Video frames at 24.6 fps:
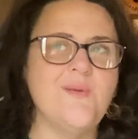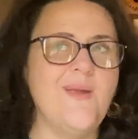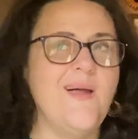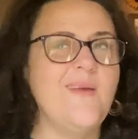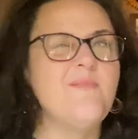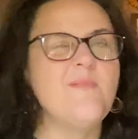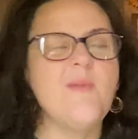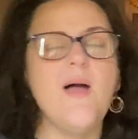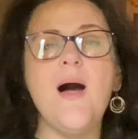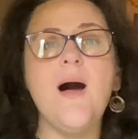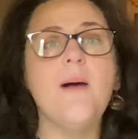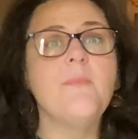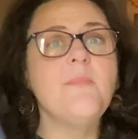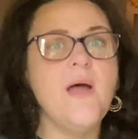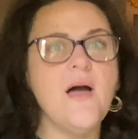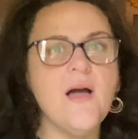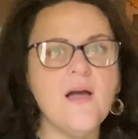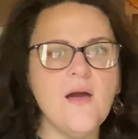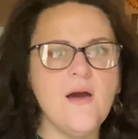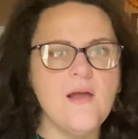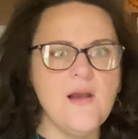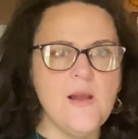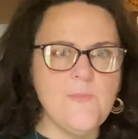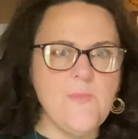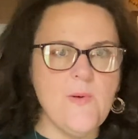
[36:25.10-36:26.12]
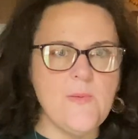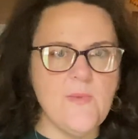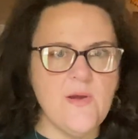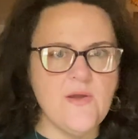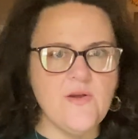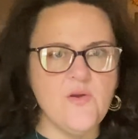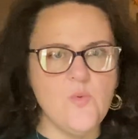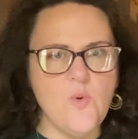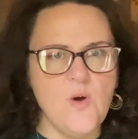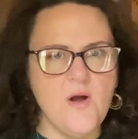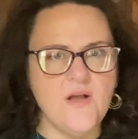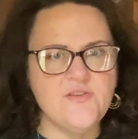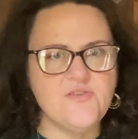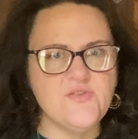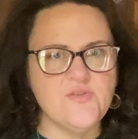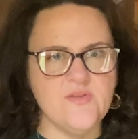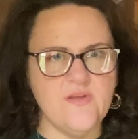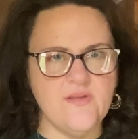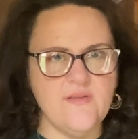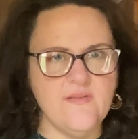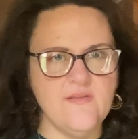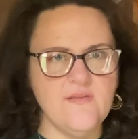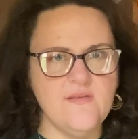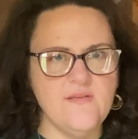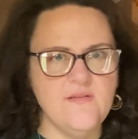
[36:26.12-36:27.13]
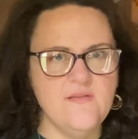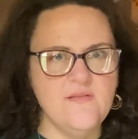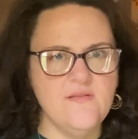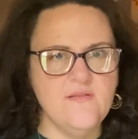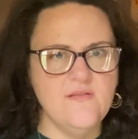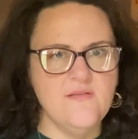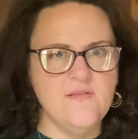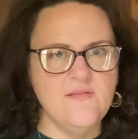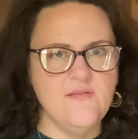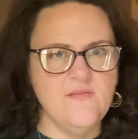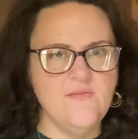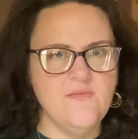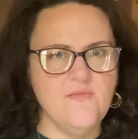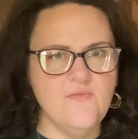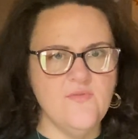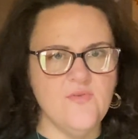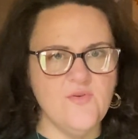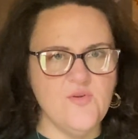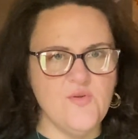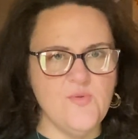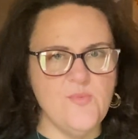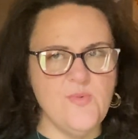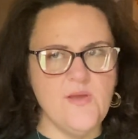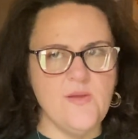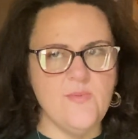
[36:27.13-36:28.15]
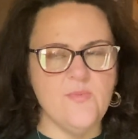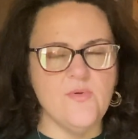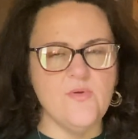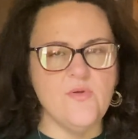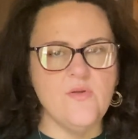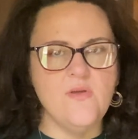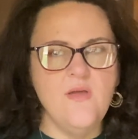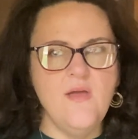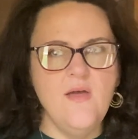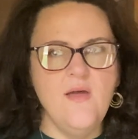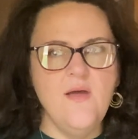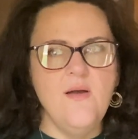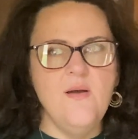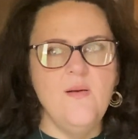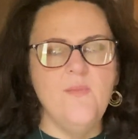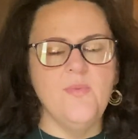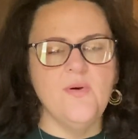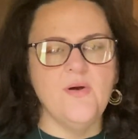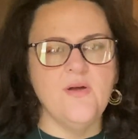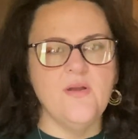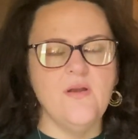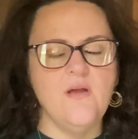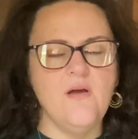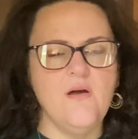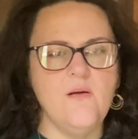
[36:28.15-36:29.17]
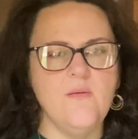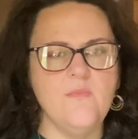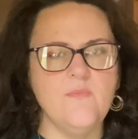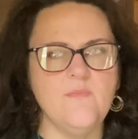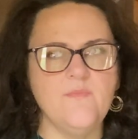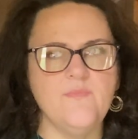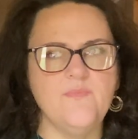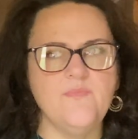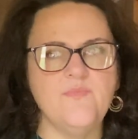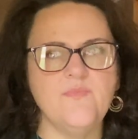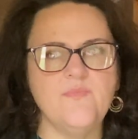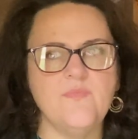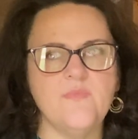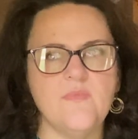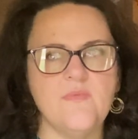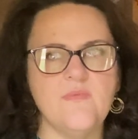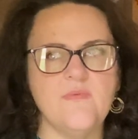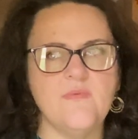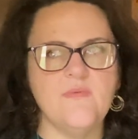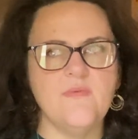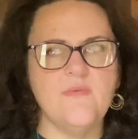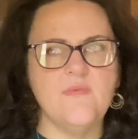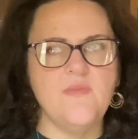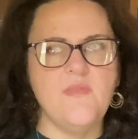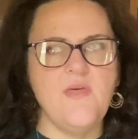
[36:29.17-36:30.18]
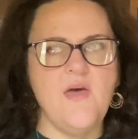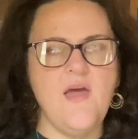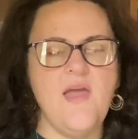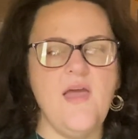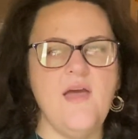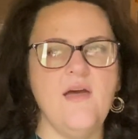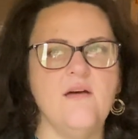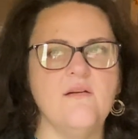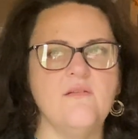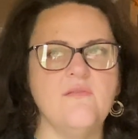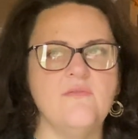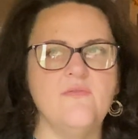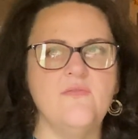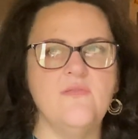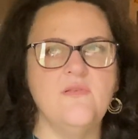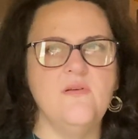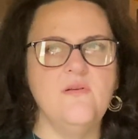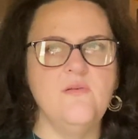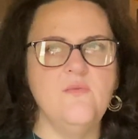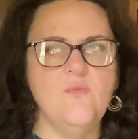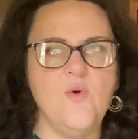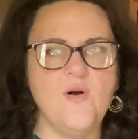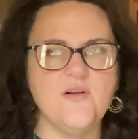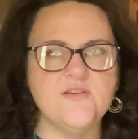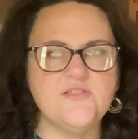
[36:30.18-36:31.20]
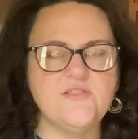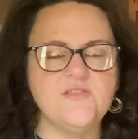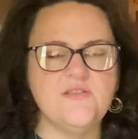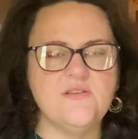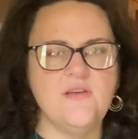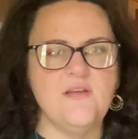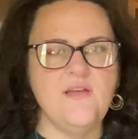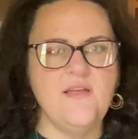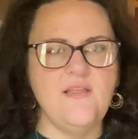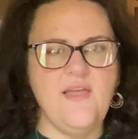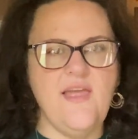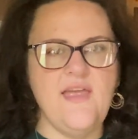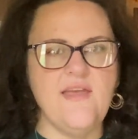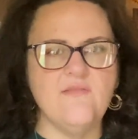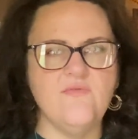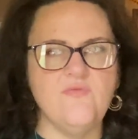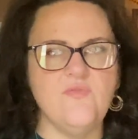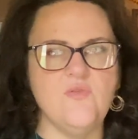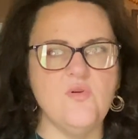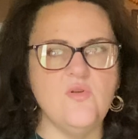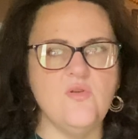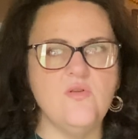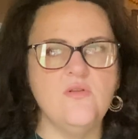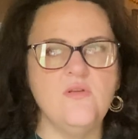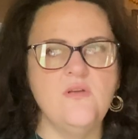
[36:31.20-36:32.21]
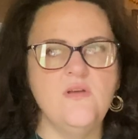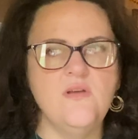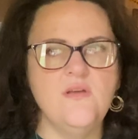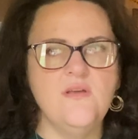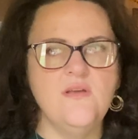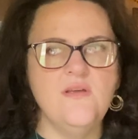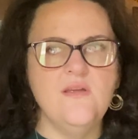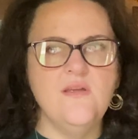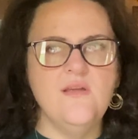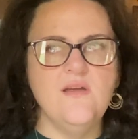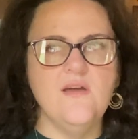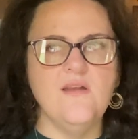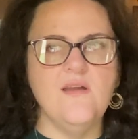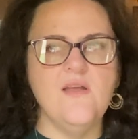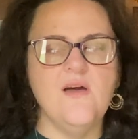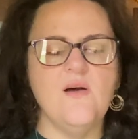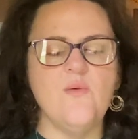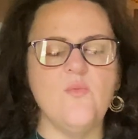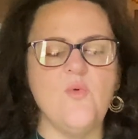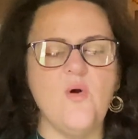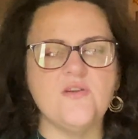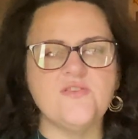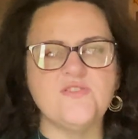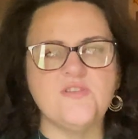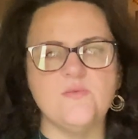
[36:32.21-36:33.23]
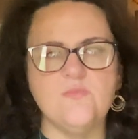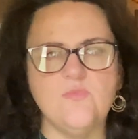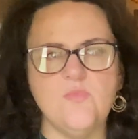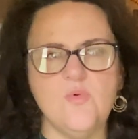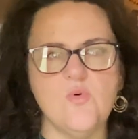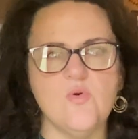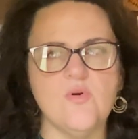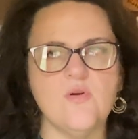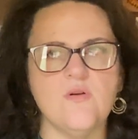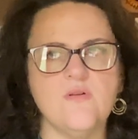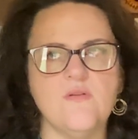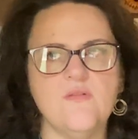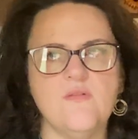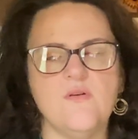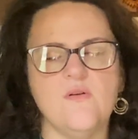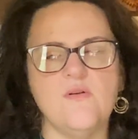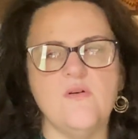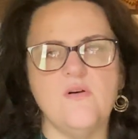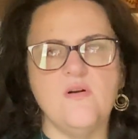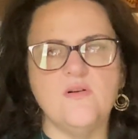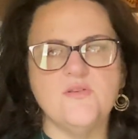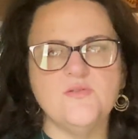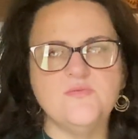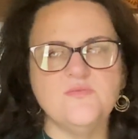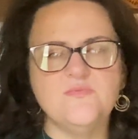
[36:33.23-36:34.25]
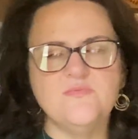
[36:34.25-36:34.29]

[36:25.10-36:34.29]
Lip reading: not caught up on my to watch list for new people, but I have watched a handful, and now I'm watching more. So